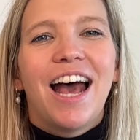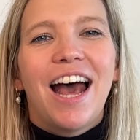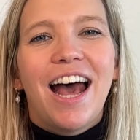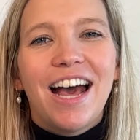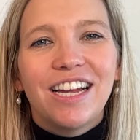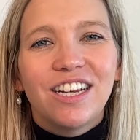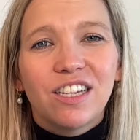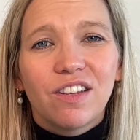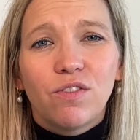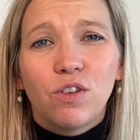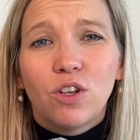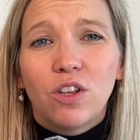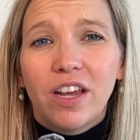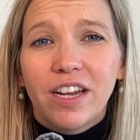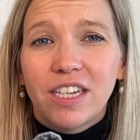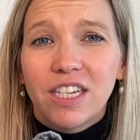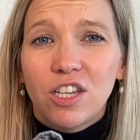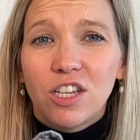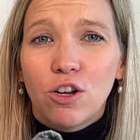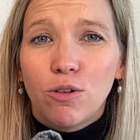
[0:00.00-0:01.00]
And if you'd
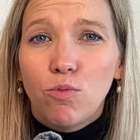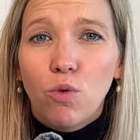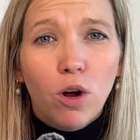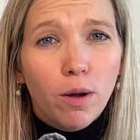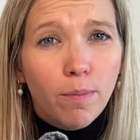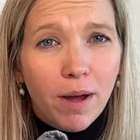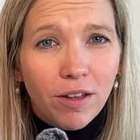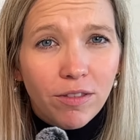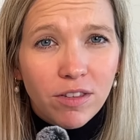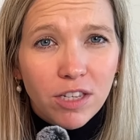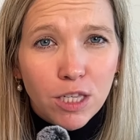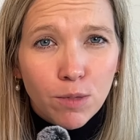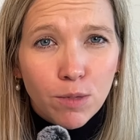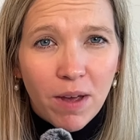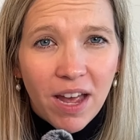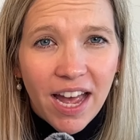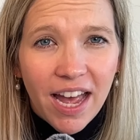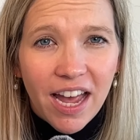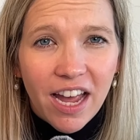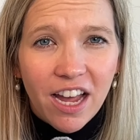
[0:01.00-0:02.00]
like to hear more about this
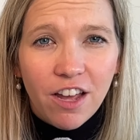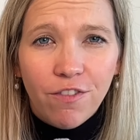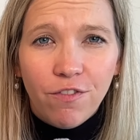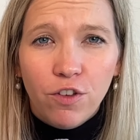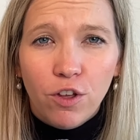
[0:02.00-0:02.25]
bag,